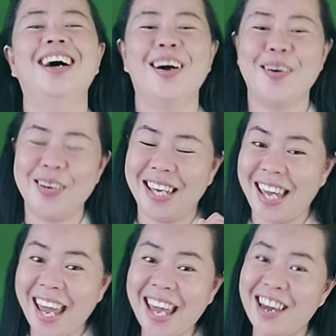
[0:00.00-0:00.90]

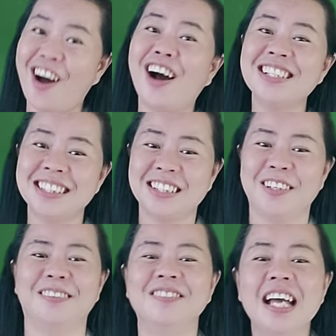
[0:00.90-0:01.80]
Okay,
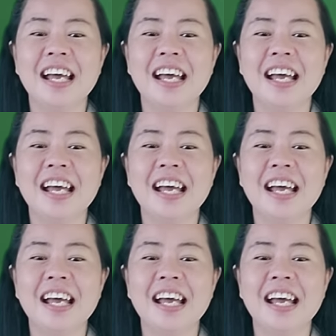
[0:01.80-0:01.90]
awesome.